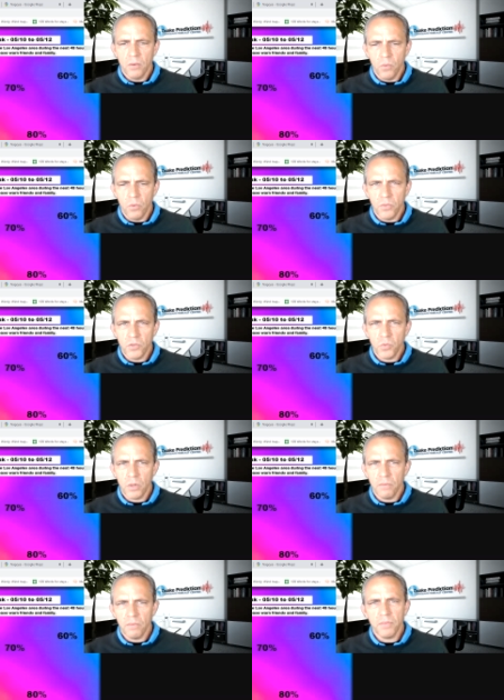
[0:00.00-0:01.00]
or the
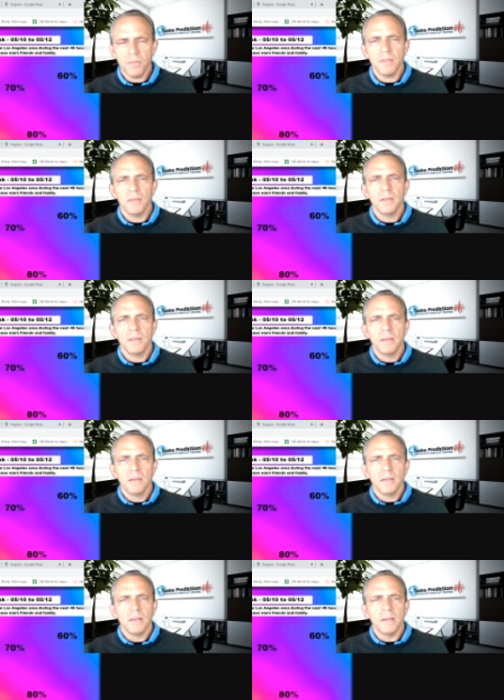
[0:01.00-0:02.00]
12th
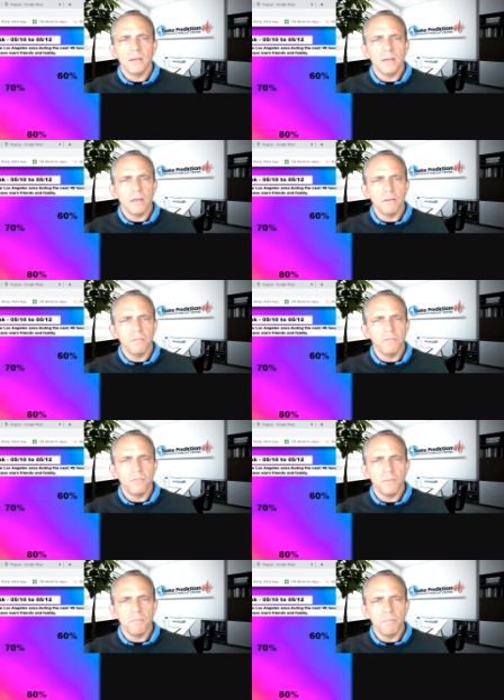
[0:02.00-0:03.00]

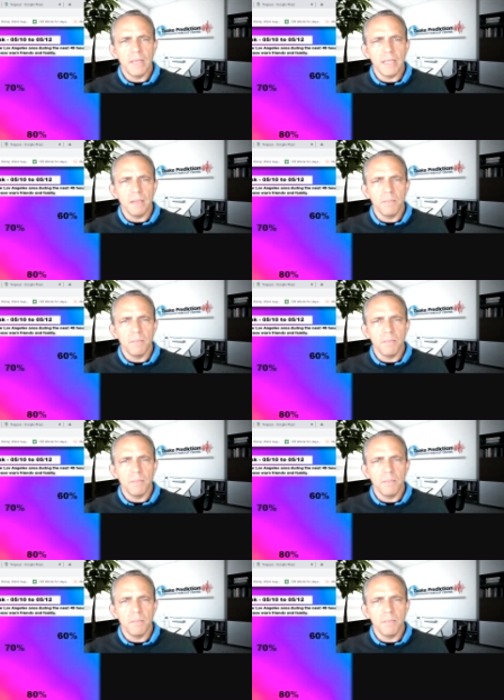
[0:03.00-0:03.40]
of May,